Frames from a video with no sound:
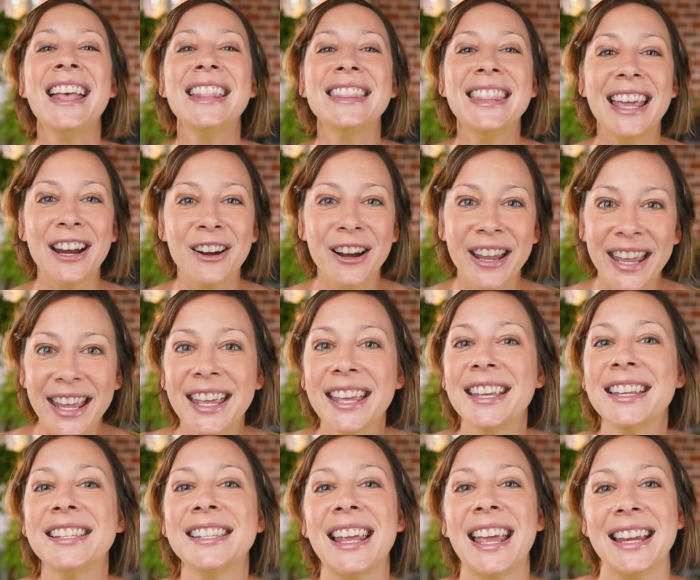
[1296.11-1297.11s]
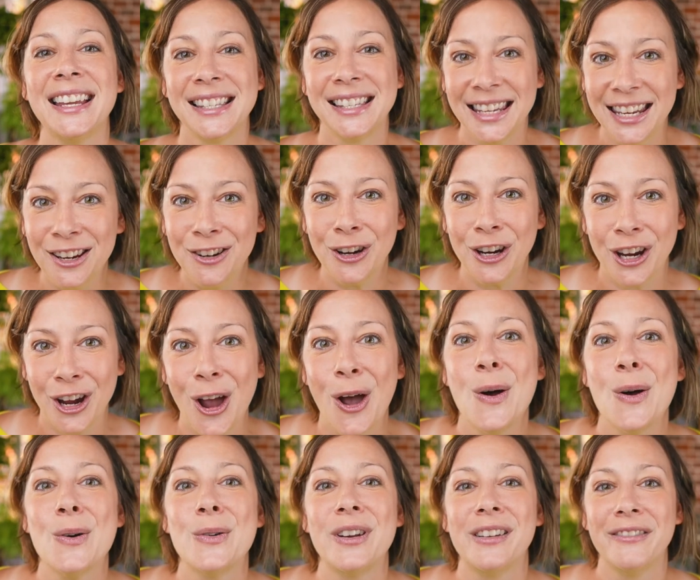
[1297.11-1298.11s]
There is a secret
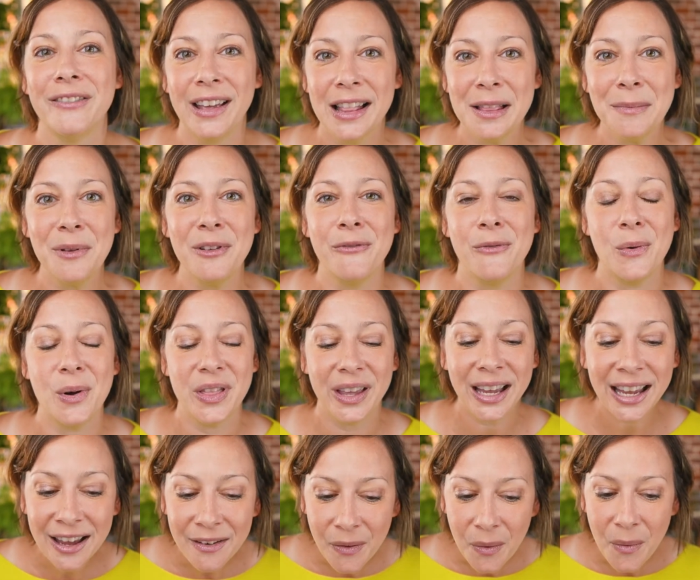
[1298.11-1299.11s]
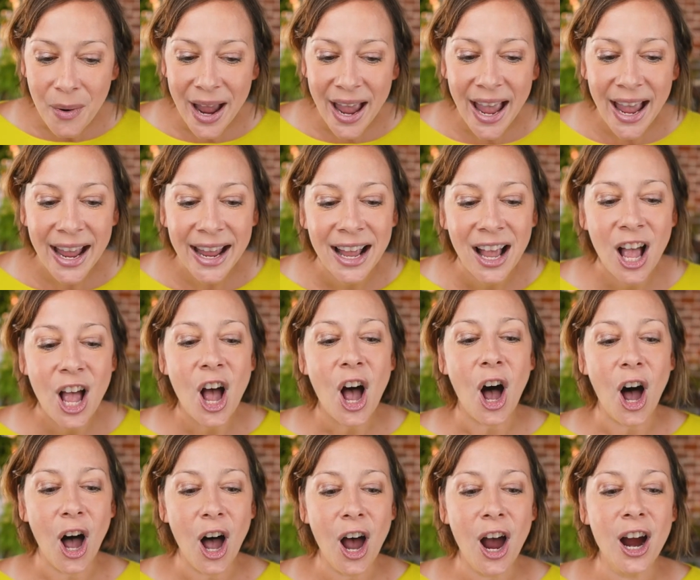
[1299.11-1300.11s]
code available for the giveaway.
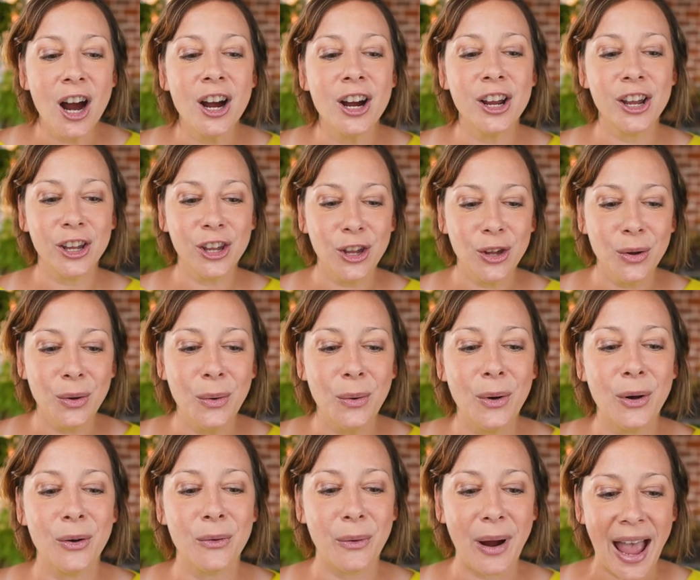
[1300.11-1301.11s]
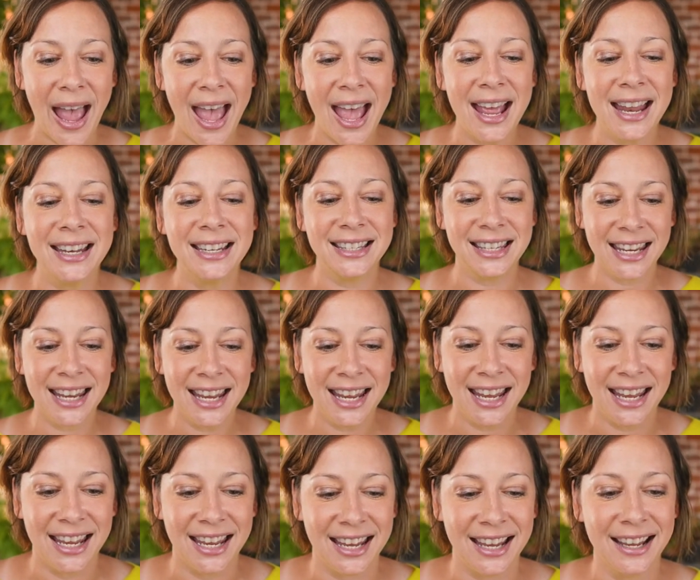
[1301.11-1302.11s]
Are you
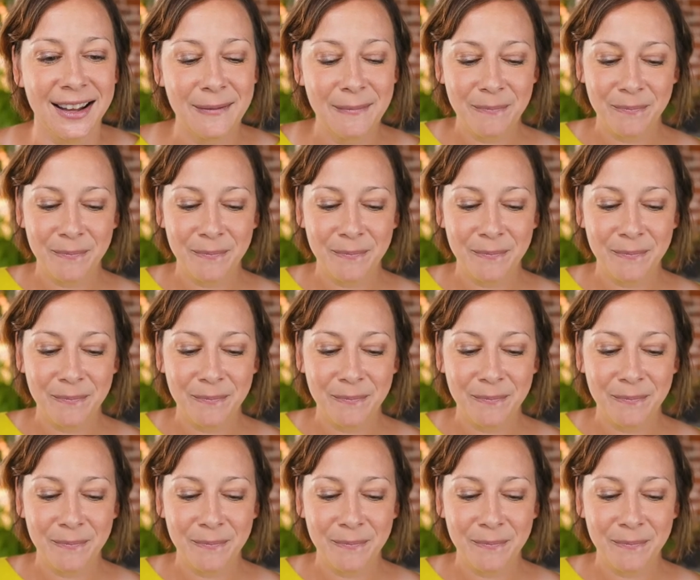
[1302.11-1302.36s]
ready?